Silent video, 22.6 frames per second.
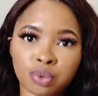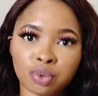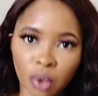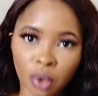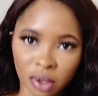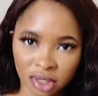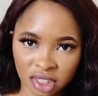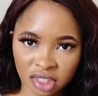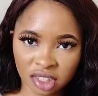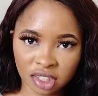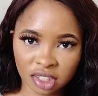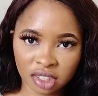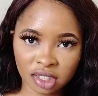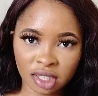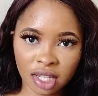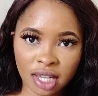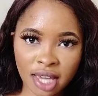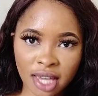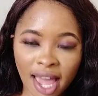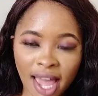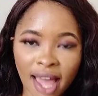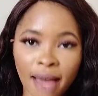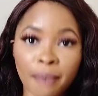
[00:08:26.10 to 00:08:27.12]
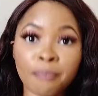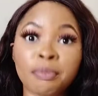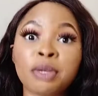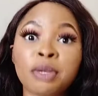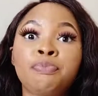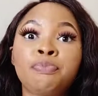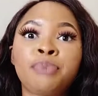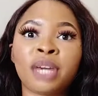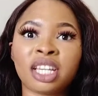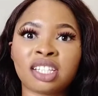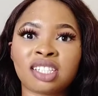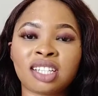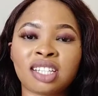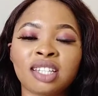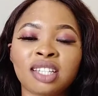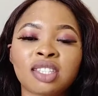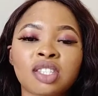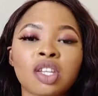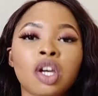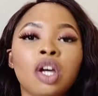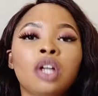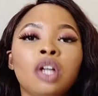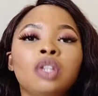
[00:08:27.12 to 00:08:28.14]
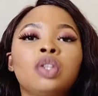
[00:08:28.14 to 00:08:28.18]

rush. Be patient.